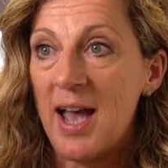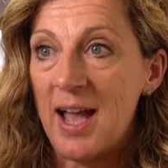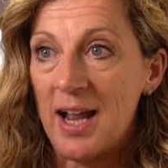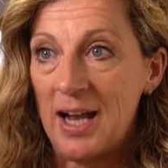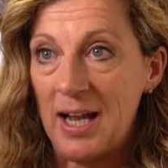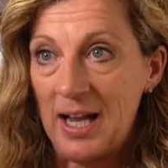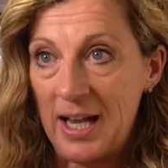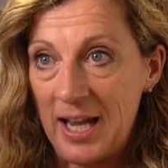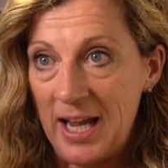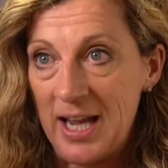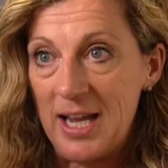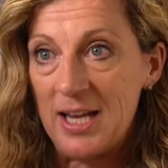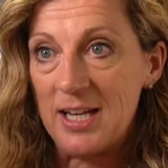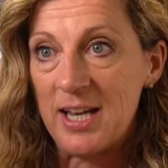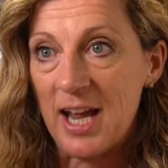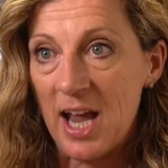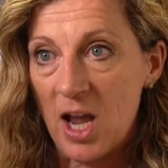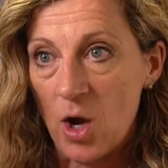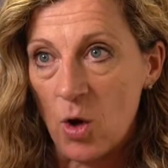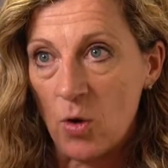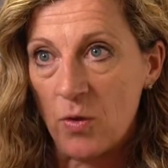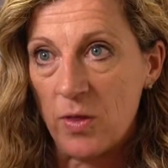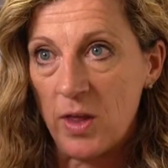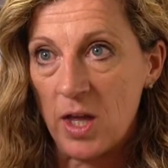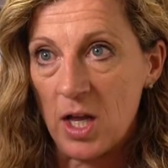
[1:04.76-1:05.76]
lead
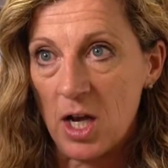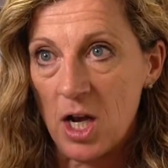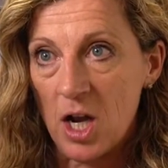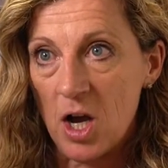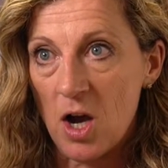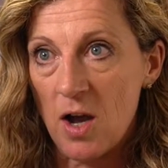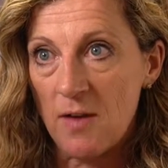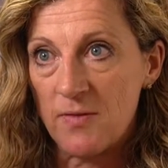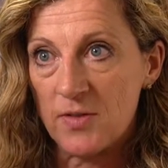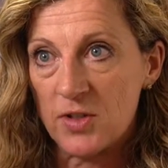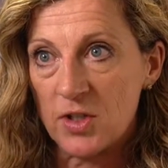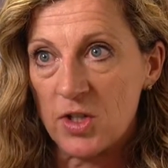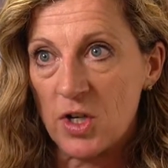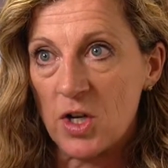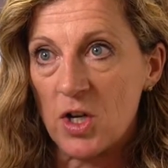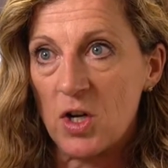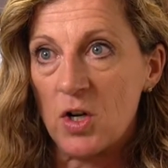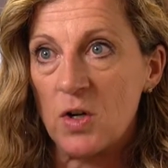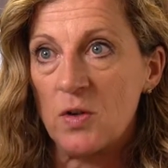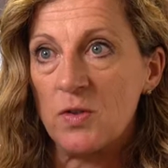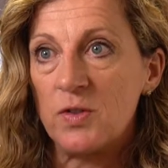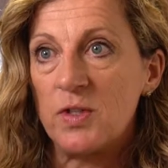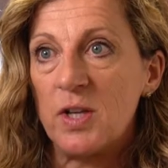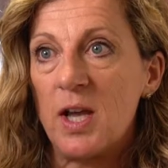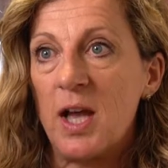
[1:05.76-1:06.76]
healthier
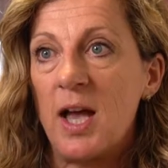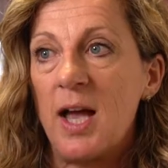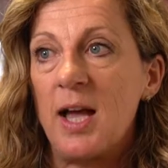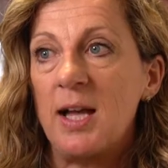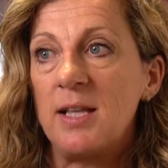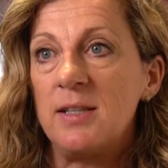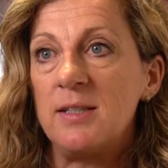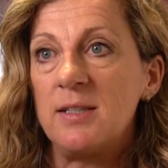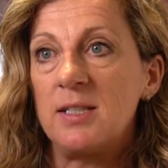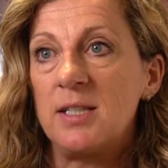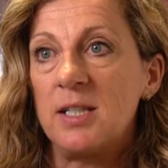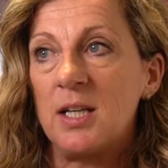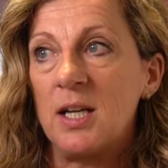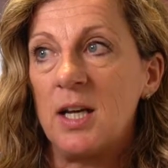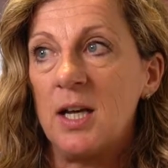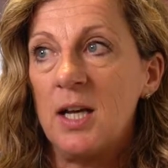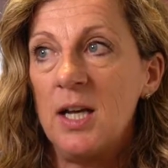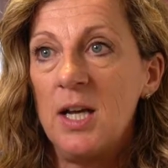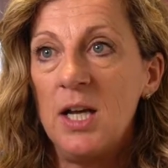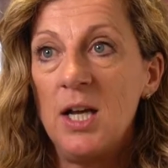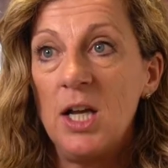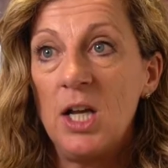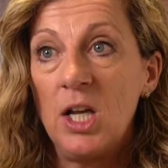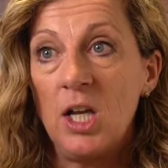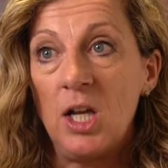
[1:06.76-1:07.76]
lifestyles, and
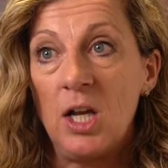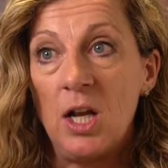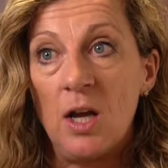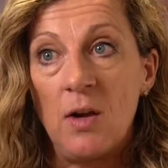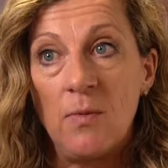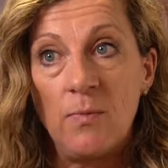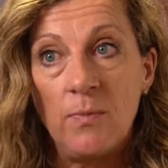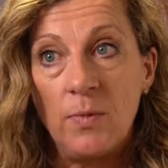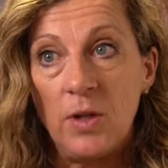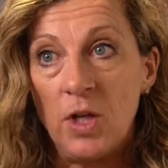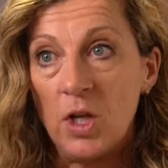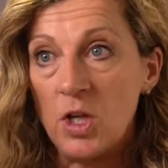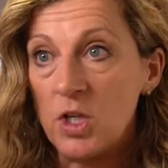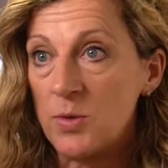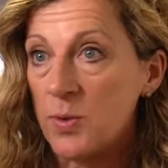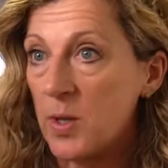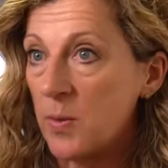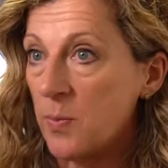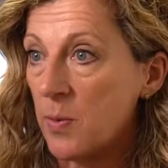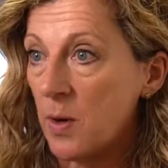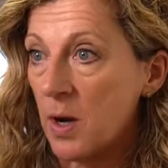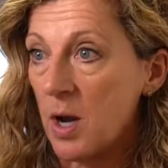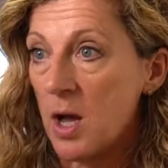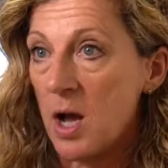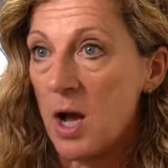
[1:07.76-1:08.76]
to use
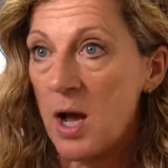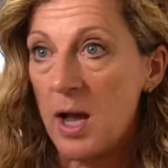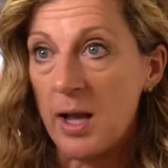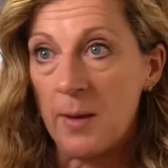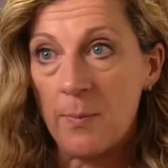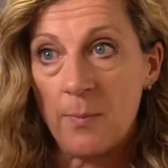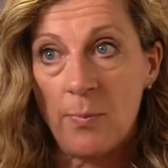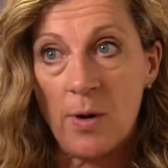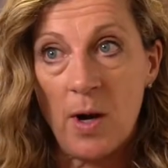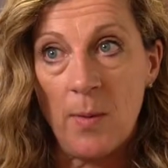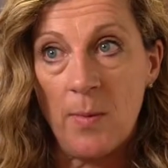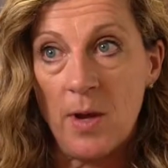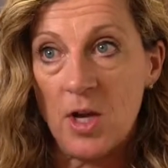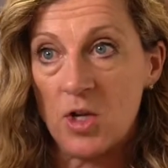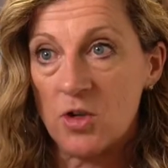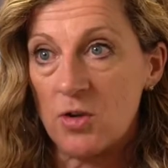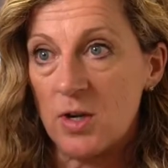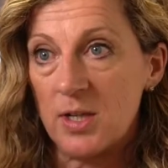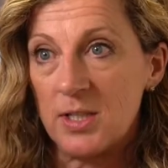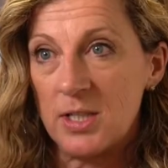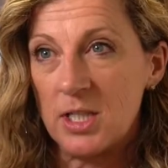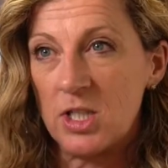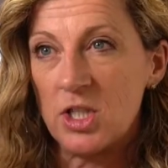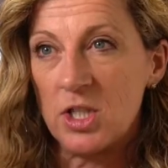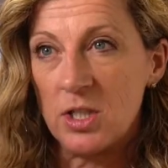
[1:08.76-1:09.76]
people like Premier
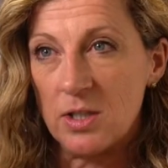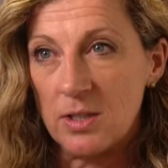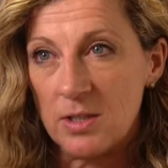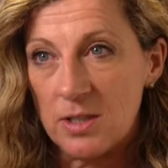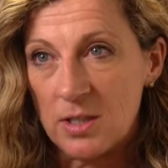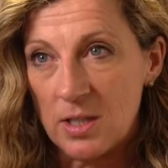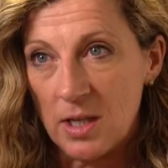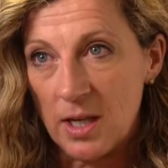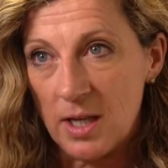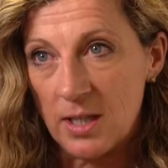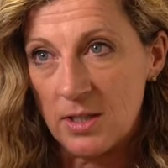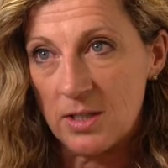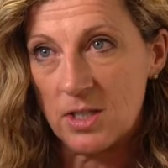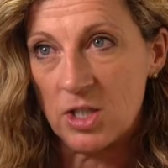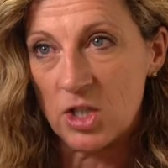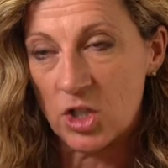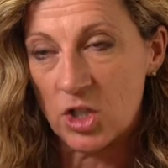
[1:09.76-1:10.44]
Transitions into